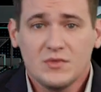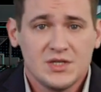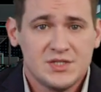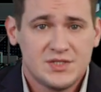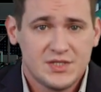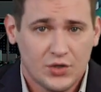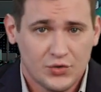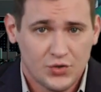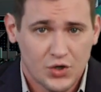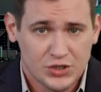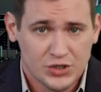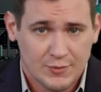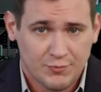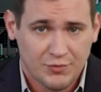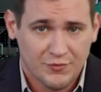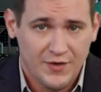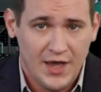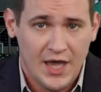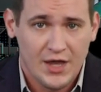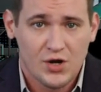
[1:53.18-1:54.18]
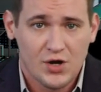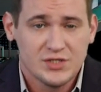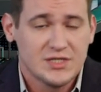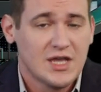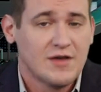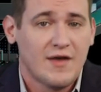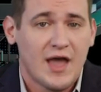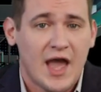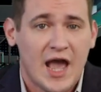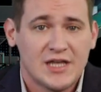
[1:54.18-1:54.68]
Skilled nursing providers
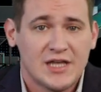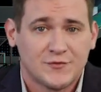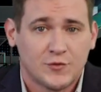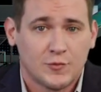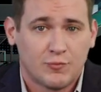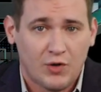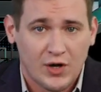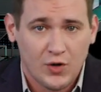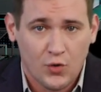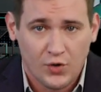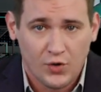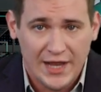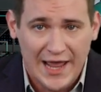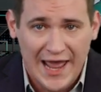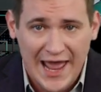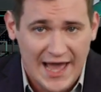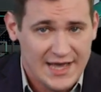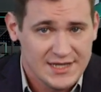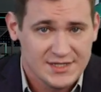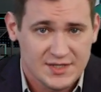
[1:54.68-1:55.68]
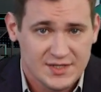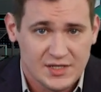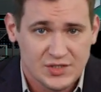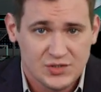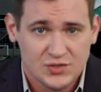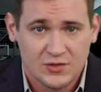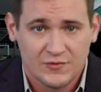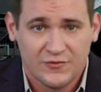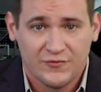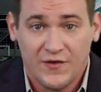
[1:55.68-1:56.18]
have asked for priority access
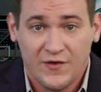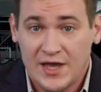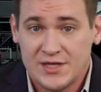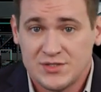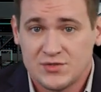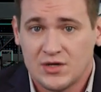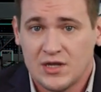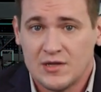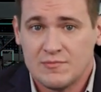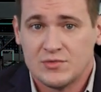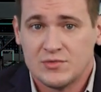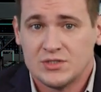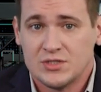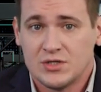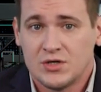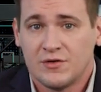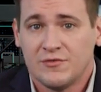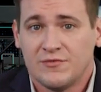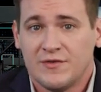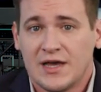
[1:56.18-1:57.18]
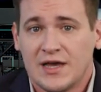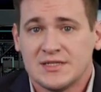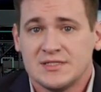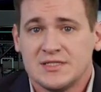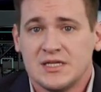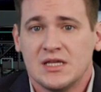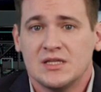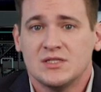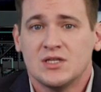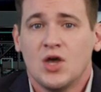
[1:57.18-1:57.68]
to the Pfizer and Moderna
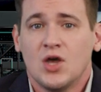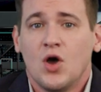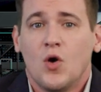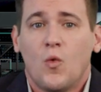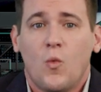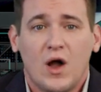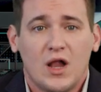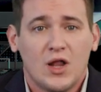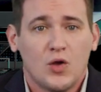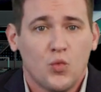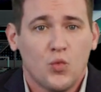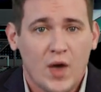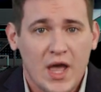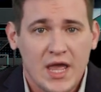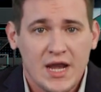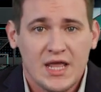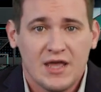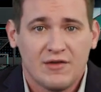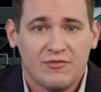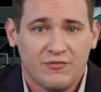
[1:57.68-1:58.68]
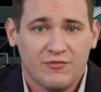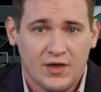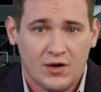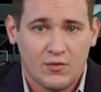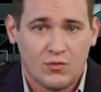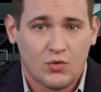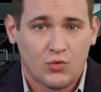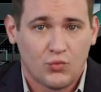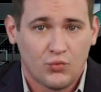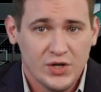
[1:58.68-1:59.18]
vaccines while awaiting a
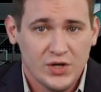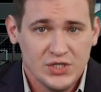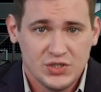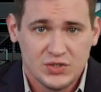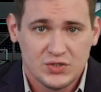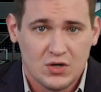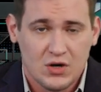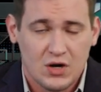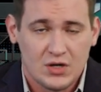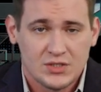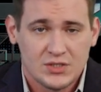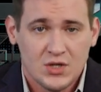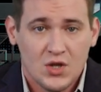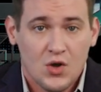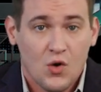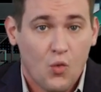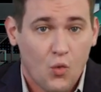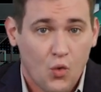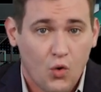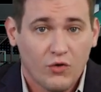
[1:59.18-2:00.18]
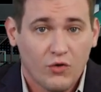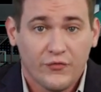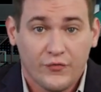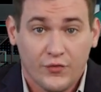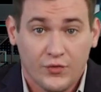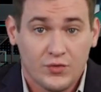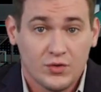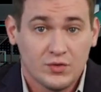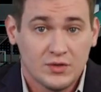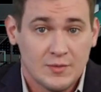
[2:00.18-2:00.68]
federal restart or
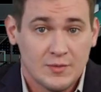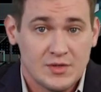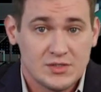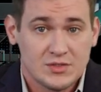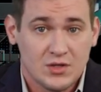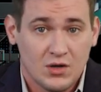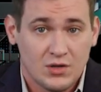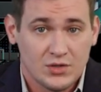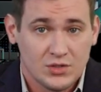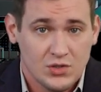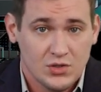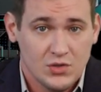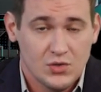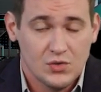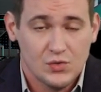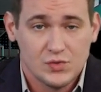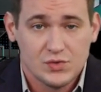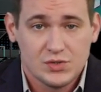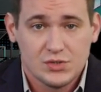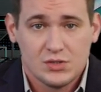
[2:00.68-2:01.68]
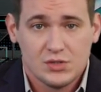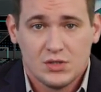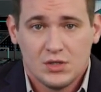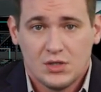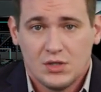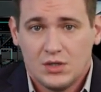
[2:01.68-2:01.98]
further limits on use.